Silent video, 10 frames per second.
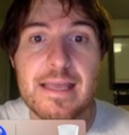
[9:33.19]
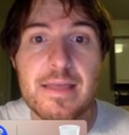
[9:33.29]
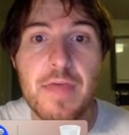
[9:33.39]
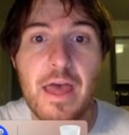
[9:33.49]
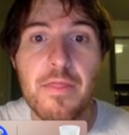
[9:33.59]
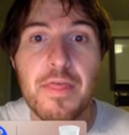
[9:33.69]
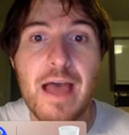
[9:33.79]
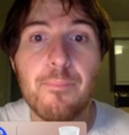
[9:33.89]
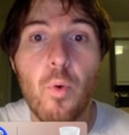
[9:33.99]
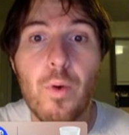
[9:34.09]
that
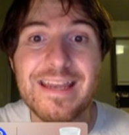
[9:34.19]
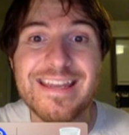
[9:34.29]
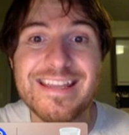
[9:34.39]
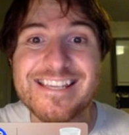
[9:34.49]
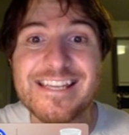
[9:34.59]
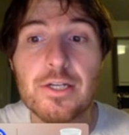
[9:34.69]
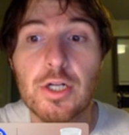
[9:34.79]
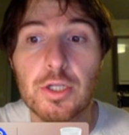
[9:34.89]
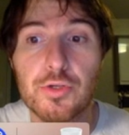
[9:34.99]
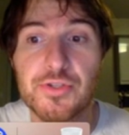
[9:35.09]
that point is
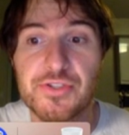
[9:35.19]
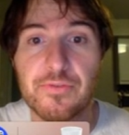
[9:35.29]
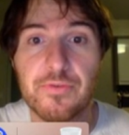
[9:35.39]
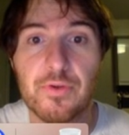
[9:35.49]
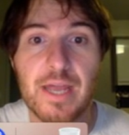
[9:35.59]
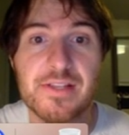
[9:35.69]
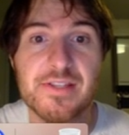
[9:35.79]
inclusive, okay?